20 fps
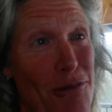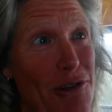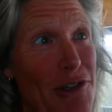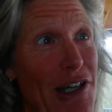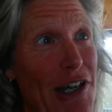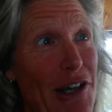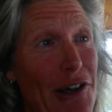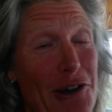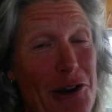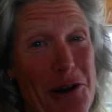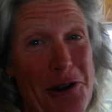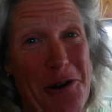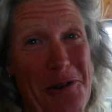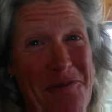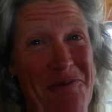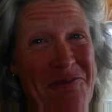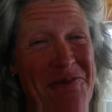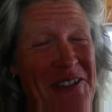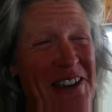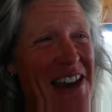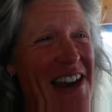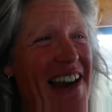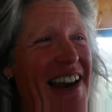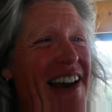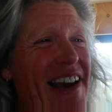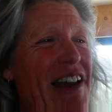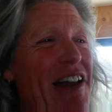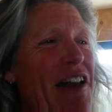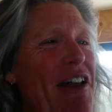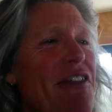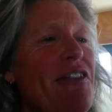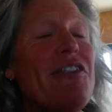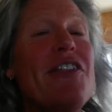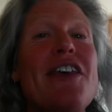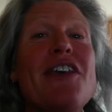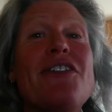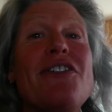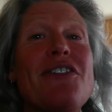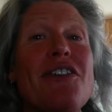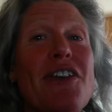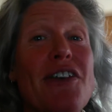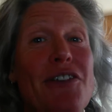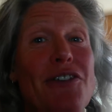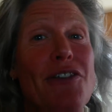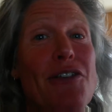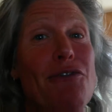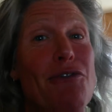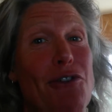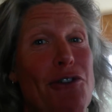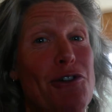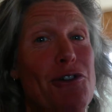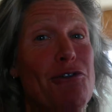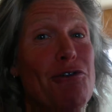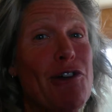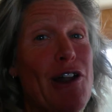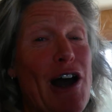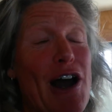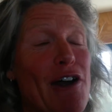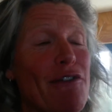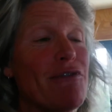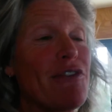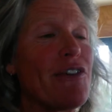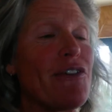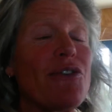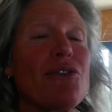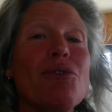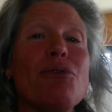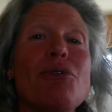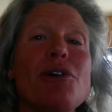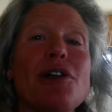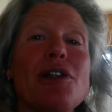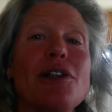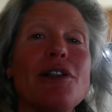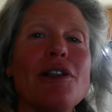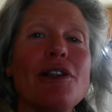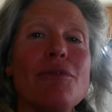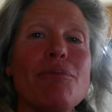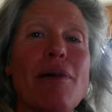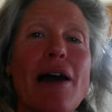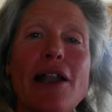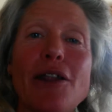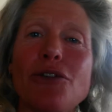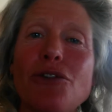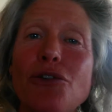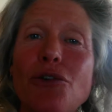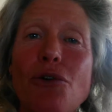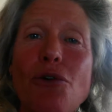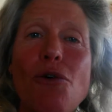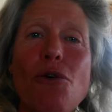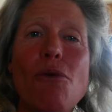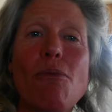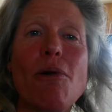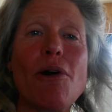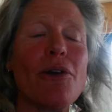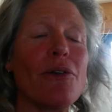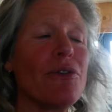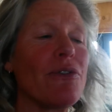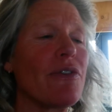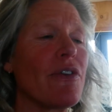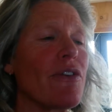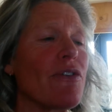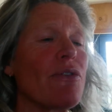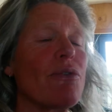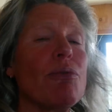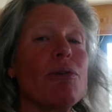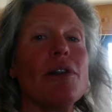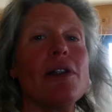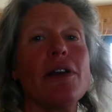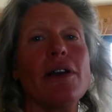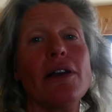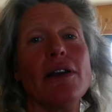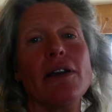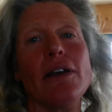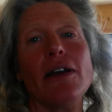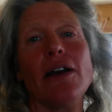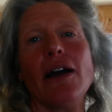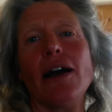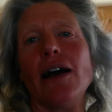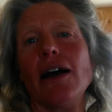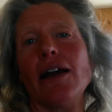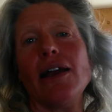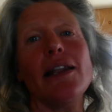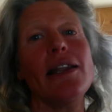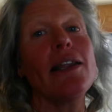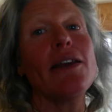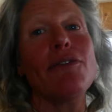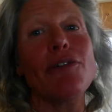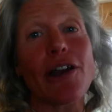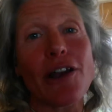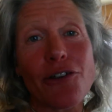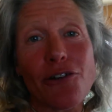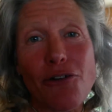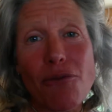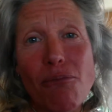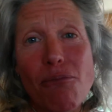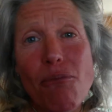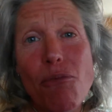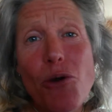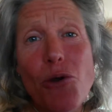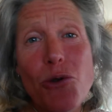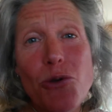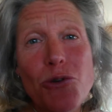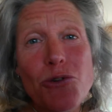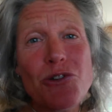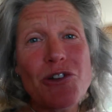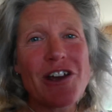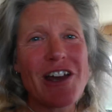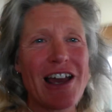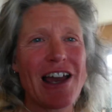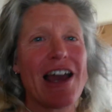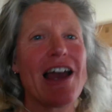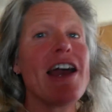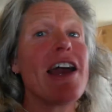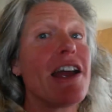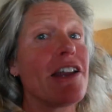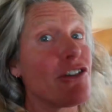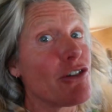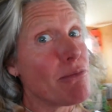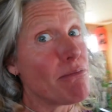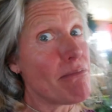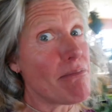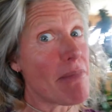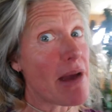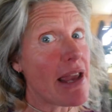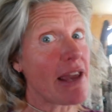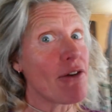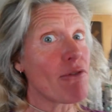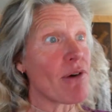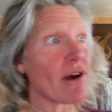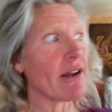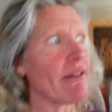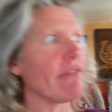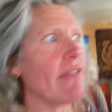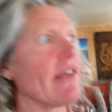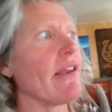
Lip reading: Buchenko. This is the food of life. This will balance your hormones. This will alleviate your mood. To make one of